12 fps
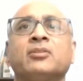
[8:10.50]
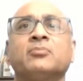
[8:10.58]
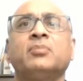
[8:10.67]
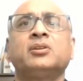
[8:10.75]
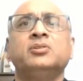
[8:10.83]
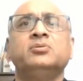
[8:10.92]

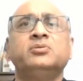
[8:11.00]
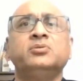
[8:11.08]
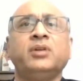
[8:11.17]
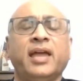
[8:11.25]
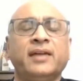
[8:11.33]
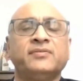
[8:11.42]
But you do
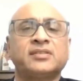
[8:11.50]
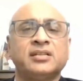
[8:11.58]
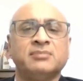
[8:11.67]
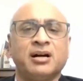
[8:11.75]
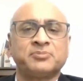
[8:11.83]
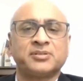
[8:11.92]
have
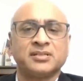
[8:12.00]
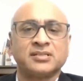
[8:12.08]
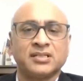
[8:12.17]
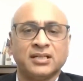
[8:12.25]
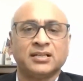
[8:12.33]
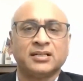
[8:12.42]
some
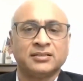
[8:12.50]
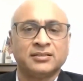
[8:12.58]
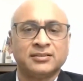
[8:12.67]
options here.